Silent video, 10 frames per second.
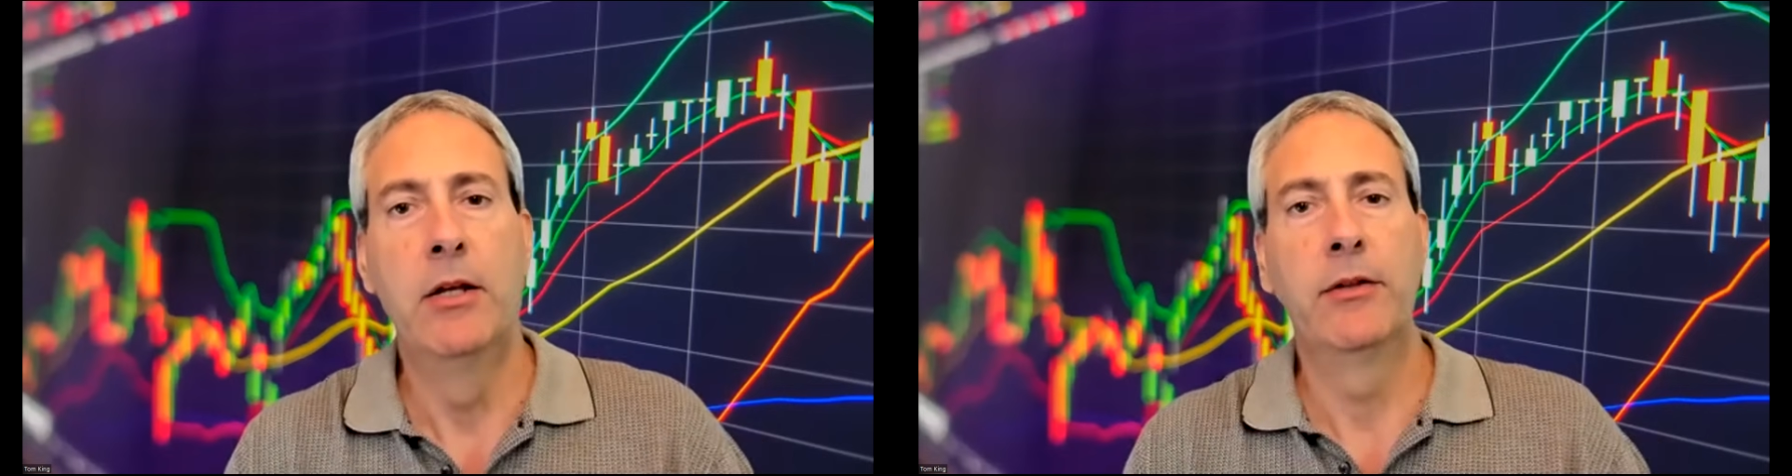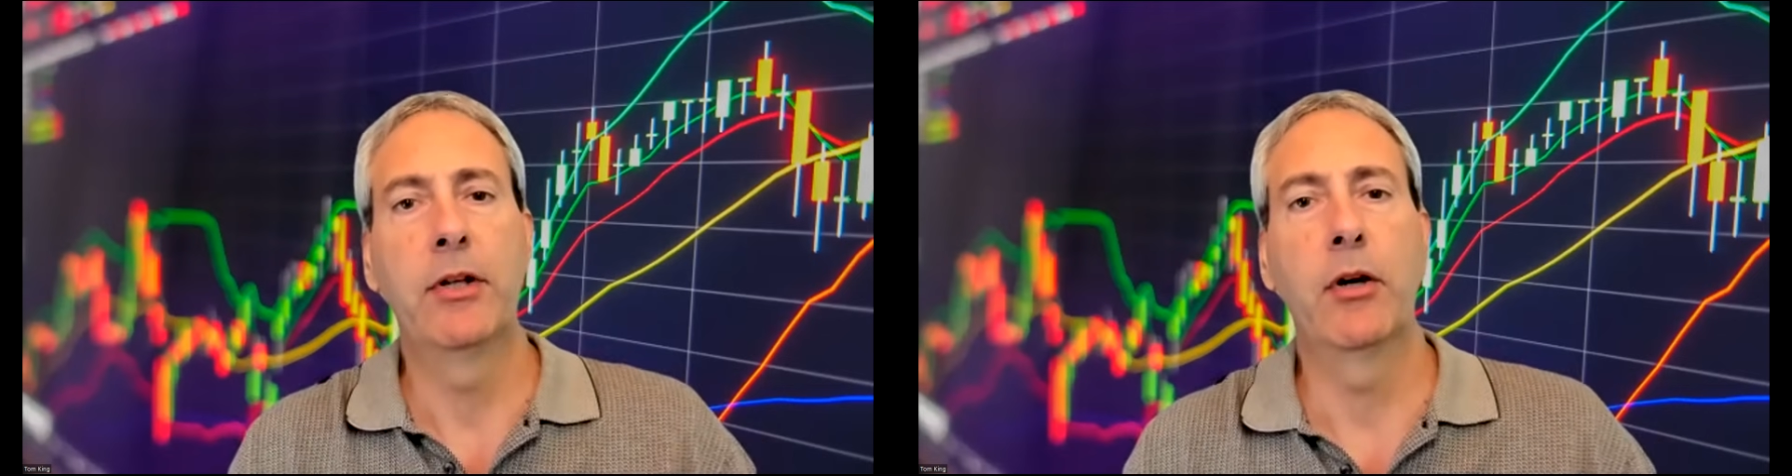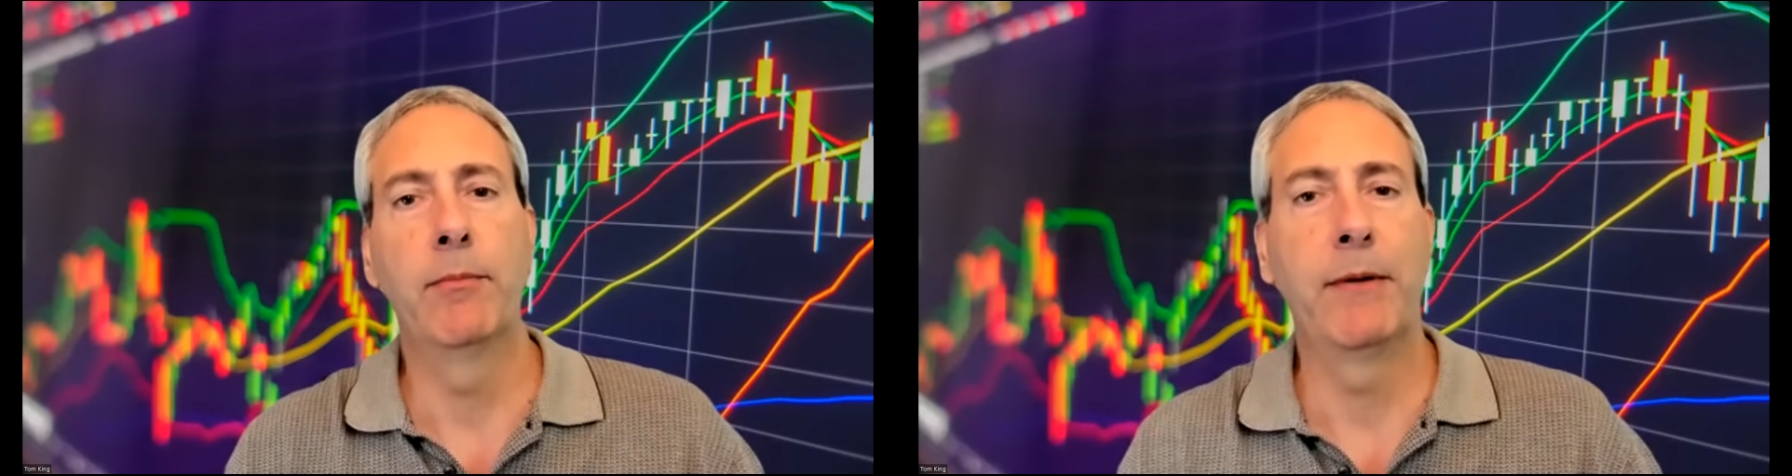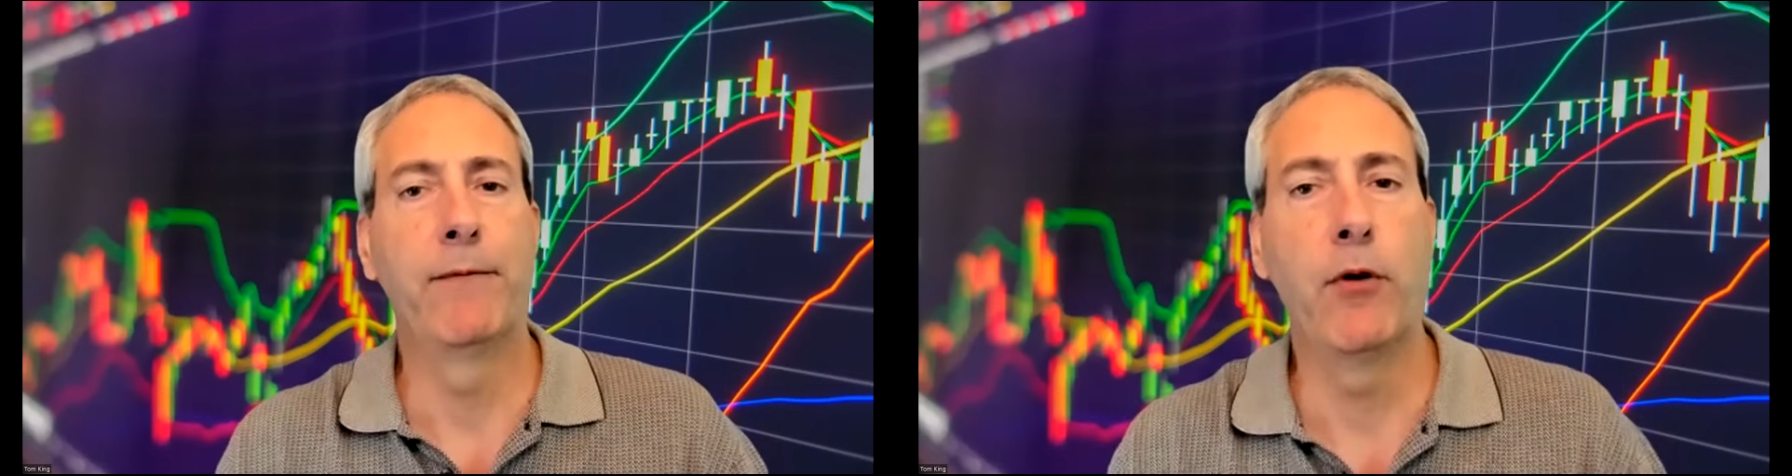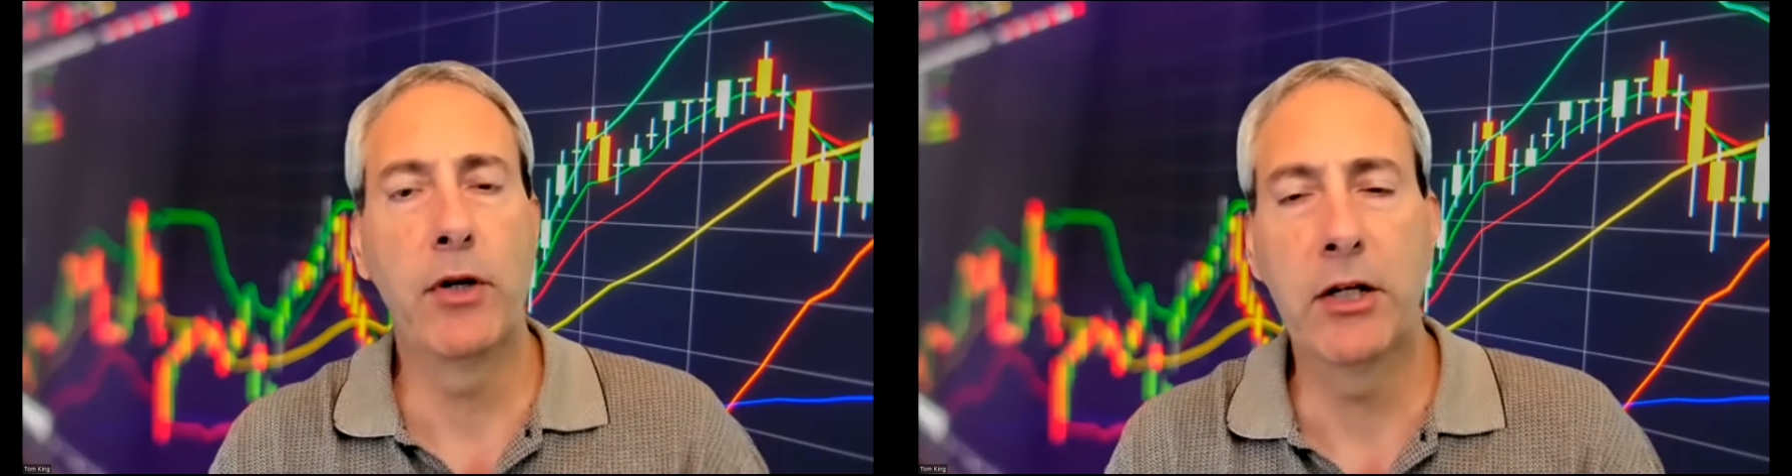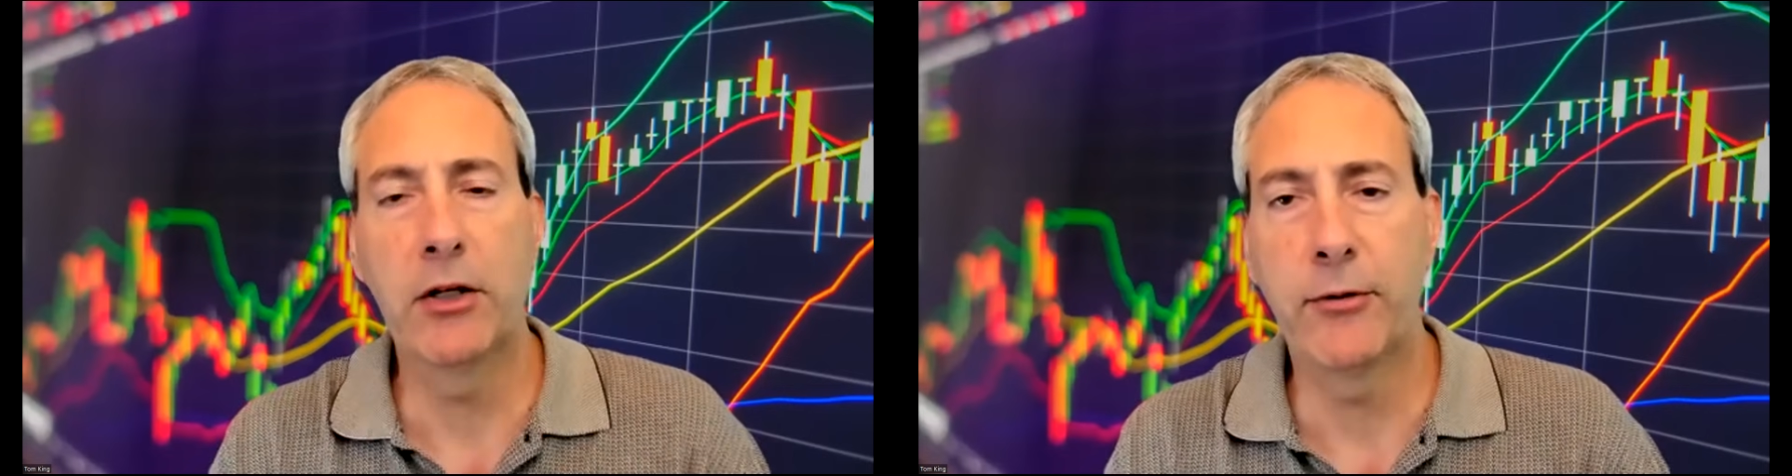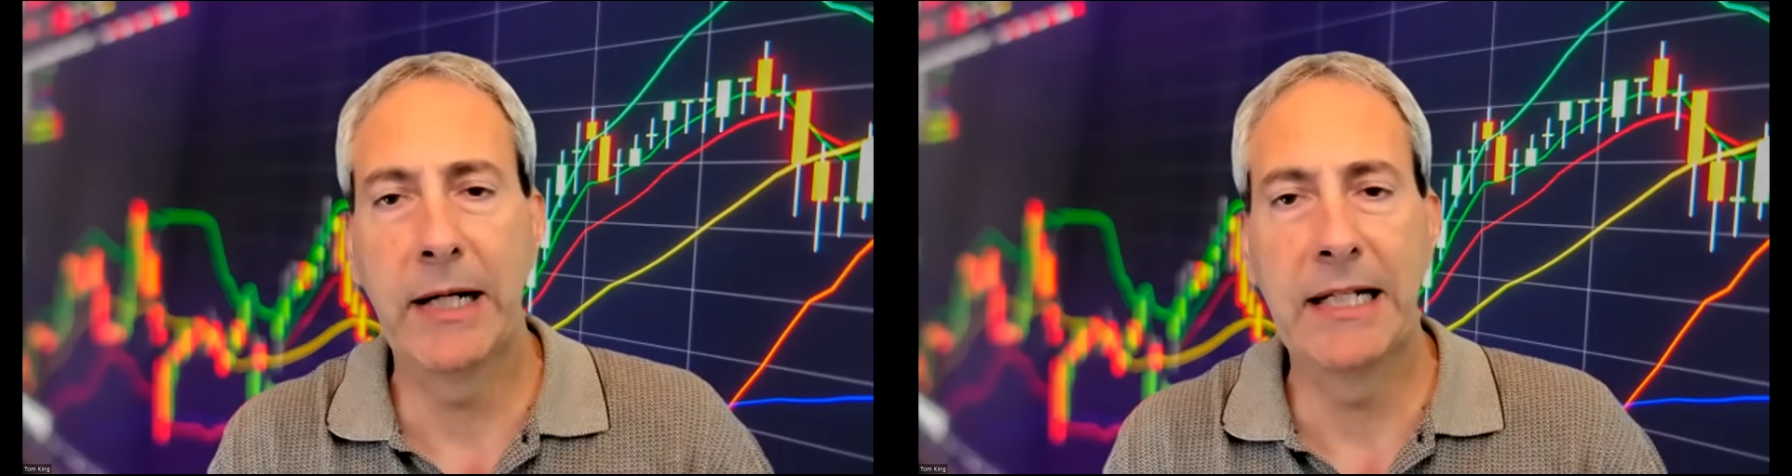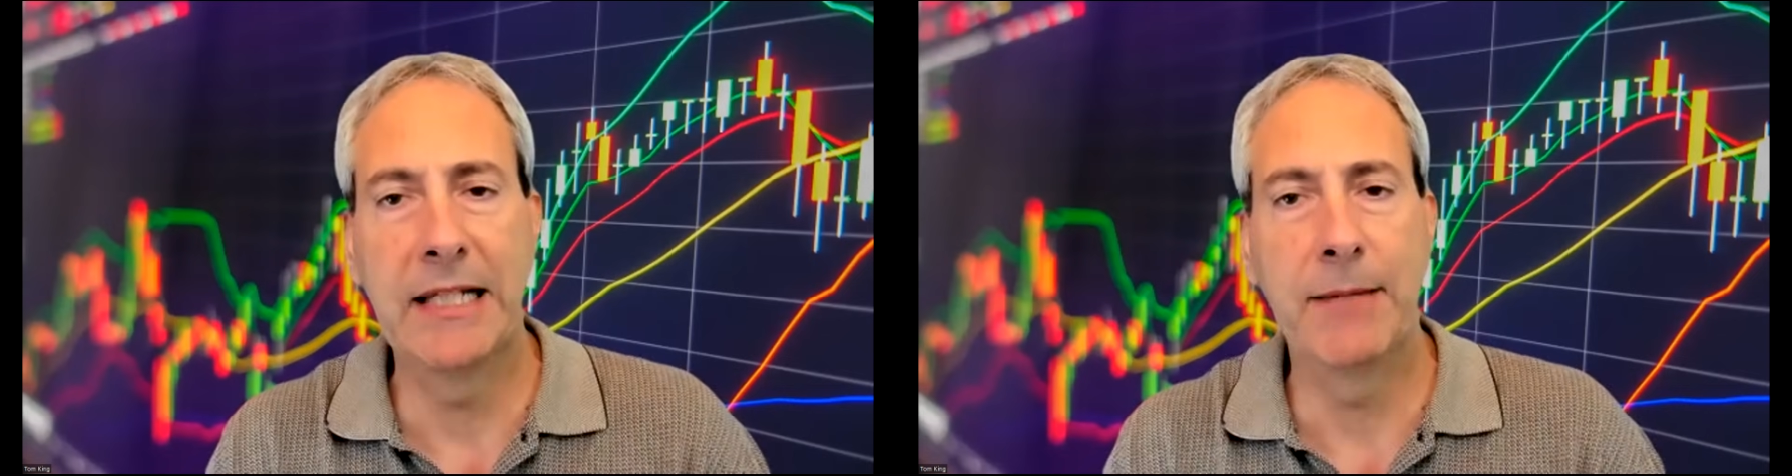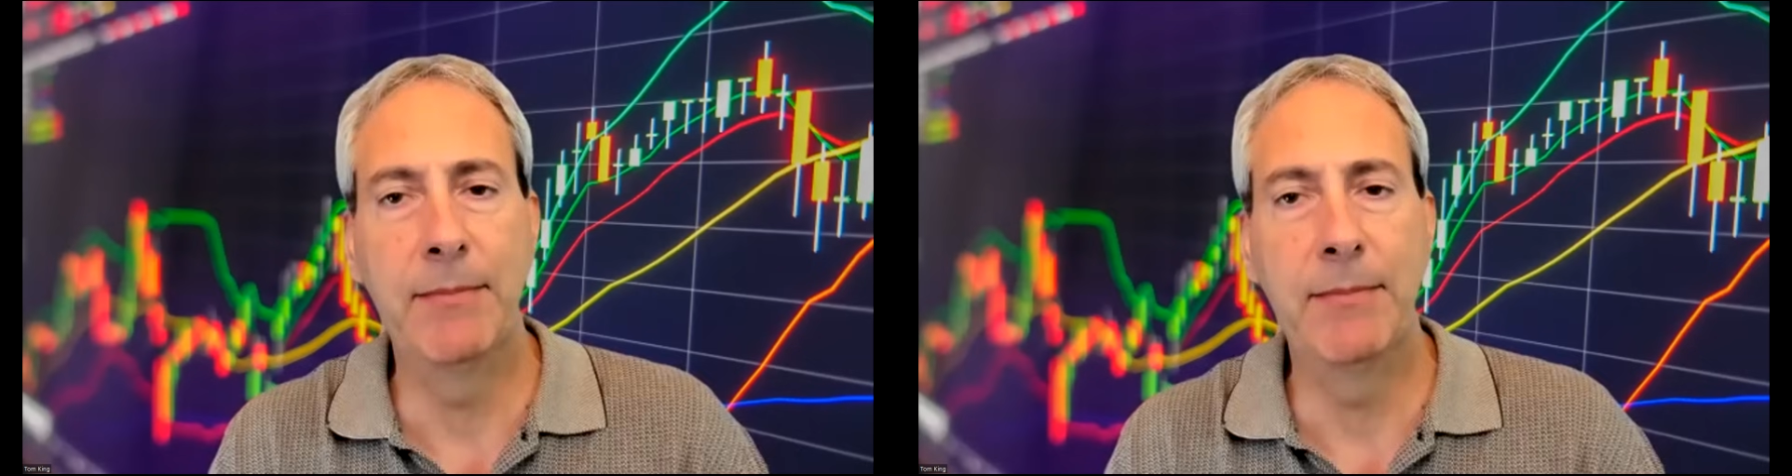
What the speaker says: So before your trading day